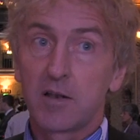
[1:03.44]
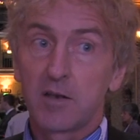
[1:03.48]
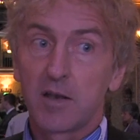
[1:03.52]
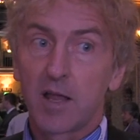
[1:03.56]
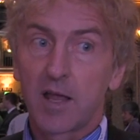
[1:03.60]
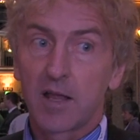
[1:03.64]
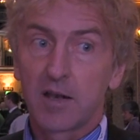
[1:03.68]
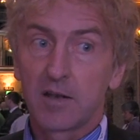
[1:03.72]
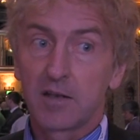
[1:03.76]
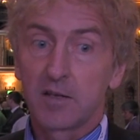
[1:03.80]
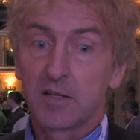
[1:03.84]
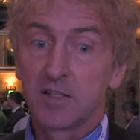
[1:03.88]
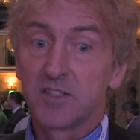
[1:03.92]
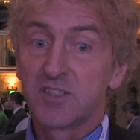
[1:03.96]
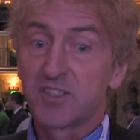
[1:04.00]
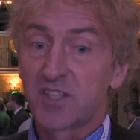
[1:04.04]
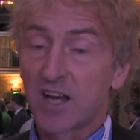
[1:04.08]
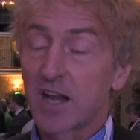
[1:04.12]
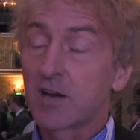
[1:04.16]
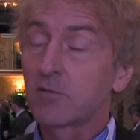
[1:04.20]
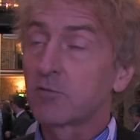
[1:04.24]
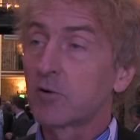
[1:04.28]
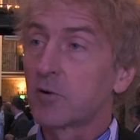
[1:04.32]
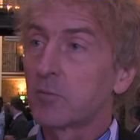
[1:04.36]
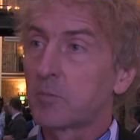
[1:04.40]
and, and, in
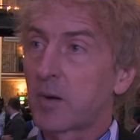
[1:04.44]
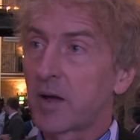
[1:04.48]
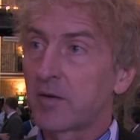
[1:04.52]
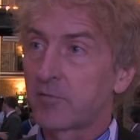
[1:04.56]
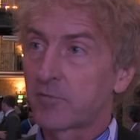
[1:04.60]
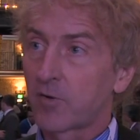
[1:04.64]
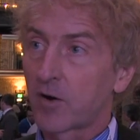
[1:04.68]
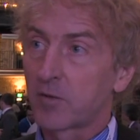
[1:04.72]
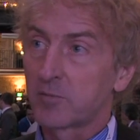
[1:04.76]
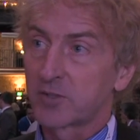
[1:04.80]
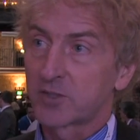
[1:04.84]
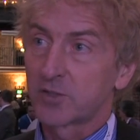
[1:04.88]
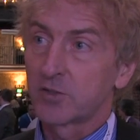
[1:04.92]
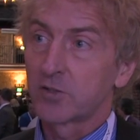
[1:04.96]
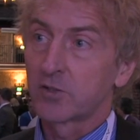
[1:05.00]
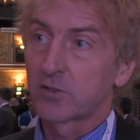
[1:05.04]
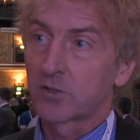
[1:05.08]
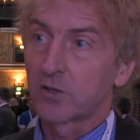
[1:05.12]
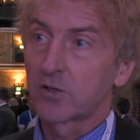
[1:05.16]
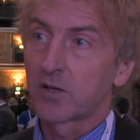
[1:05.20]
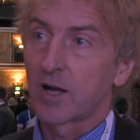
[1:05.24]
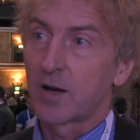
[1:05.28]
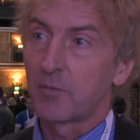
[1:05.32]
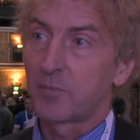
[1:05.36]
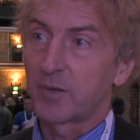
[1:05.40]
general by
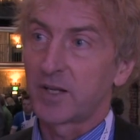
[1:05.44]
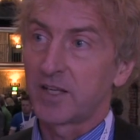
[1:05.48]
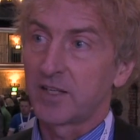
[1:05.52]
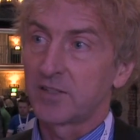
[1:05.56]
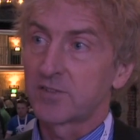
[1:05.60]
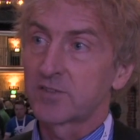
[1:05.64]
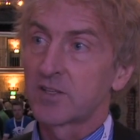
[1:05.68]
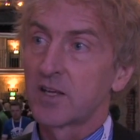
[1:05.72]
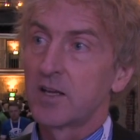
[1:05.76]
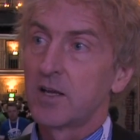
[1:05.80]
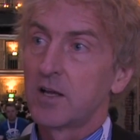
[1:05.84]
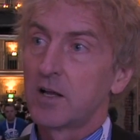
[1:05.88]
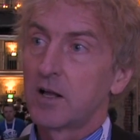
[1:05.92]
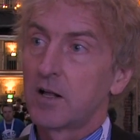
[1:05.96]
pharmaceutical companies,